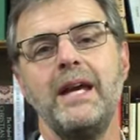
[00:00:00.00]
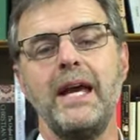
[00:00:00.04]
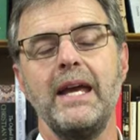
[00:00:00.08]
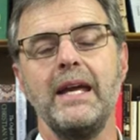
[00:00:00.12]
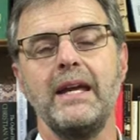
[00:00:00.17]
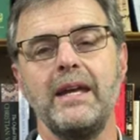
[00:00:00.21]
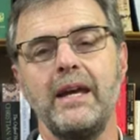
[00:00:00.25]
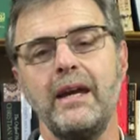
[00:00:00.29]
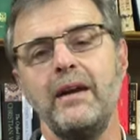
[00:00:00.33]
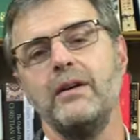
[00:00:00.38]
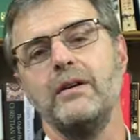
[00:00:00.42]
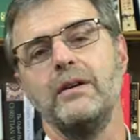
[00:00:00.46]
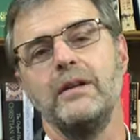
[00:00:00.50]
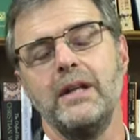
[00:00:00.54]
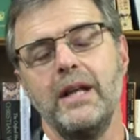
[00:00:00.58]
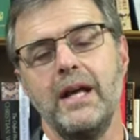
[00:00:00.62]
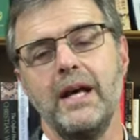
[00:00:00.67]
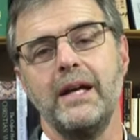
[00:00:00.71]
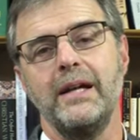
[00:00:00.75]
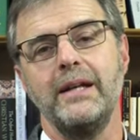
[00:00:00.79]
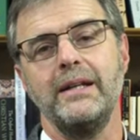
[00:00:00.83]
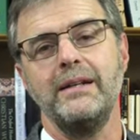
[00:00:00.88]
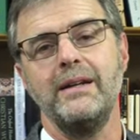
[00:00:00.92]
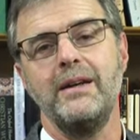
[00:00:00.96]
and
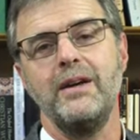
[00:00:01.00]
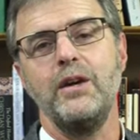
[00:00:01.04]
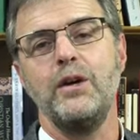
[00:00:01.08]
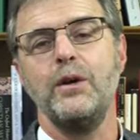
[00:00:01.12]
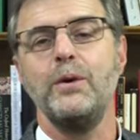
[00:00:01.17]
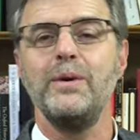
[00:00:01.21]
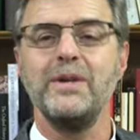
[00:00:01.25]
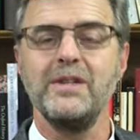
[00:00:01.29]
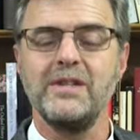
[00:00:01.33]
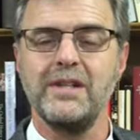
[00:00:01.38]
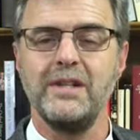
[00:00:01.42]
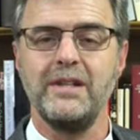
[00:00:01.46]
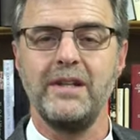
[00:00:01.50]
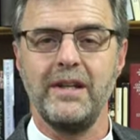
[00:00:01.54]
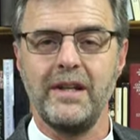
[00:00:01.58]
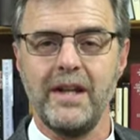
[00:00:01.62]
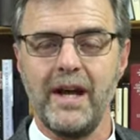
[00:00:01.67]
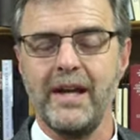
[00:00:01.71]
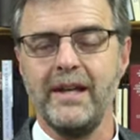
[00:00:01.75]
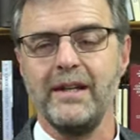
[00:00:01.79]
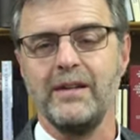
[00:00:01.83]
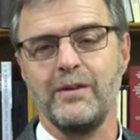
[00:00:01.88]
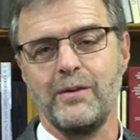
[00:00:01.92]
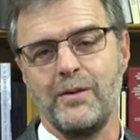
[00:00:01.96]
Caroline, who is in the
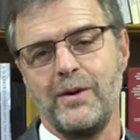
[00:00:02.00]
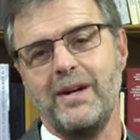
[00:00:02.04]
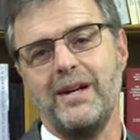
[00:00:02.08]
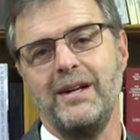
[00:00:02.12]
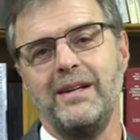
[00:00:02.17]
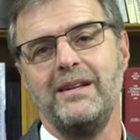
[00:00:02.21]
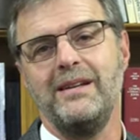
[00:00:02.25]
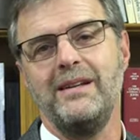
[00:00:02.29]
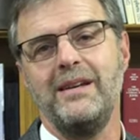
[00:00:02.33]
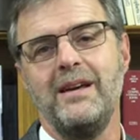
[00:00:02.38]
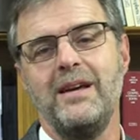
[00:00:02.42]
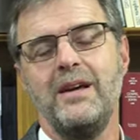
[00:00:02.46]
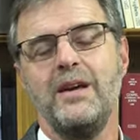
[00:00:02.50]
ninth grade.